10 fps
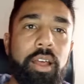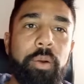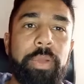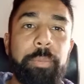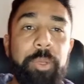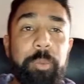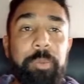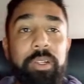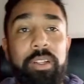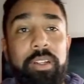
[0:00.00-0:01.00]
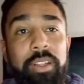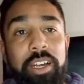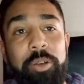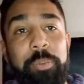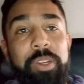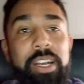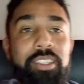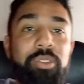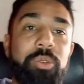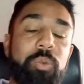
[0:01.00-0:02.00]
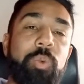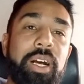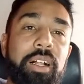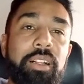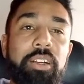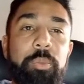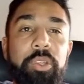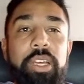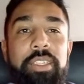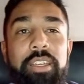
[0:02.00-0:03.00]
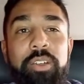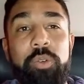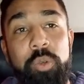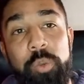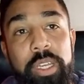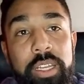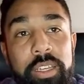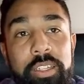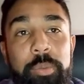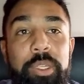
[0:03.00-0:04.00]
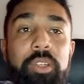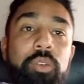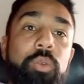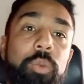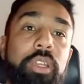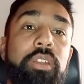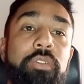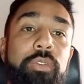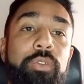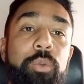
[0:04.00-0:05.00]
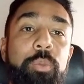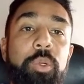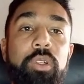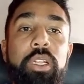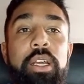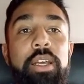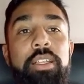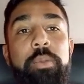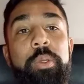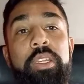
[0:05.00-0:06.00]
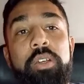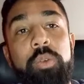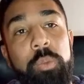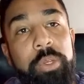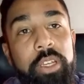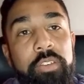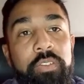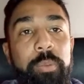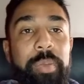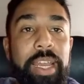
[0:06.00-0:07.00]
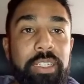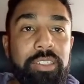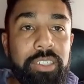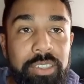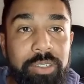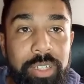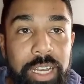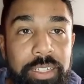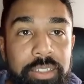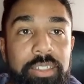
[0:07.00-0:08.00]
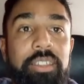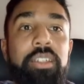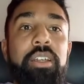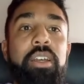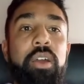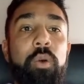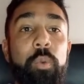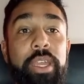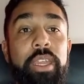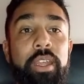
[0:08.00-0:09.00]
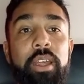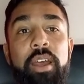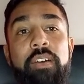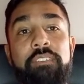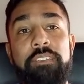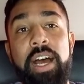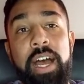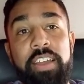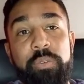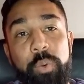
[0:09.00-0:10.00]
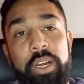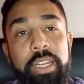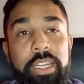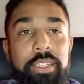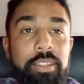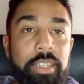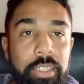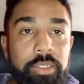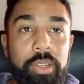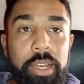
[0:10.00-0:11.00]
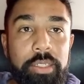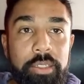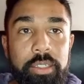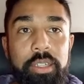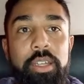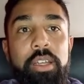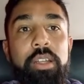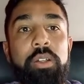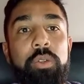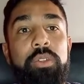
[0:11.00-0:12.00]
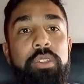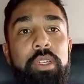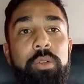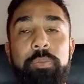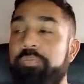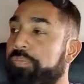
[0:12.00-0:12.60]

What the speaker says: Away people, I hope you guys are doing well. I hope you guys had a good weekend. It's been a good weekend for football. It's been a good weekend for Manchester United, winning 5-1 against Leeds United. Also,